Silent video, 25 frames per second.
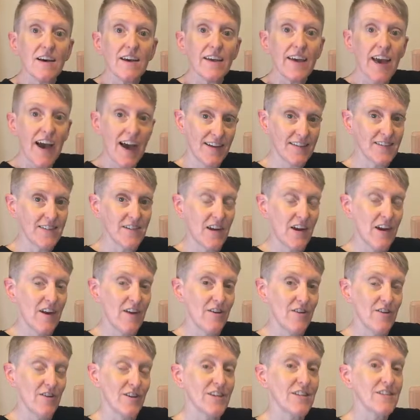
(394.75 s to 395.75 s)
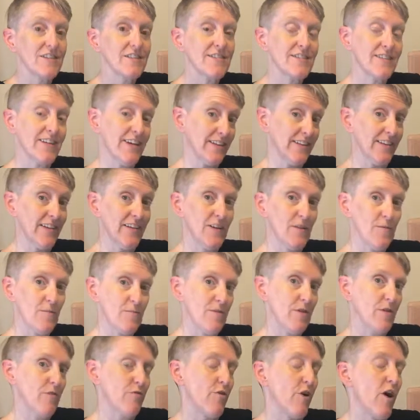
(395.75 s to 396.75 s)
cast iron skillet
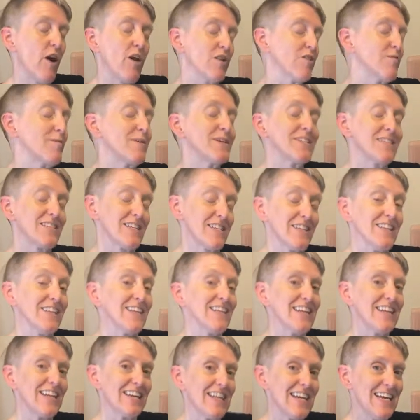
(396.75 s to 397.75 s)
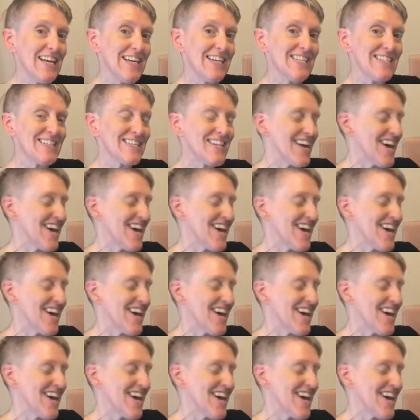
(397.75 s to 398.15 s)
for all of my skilleting needs.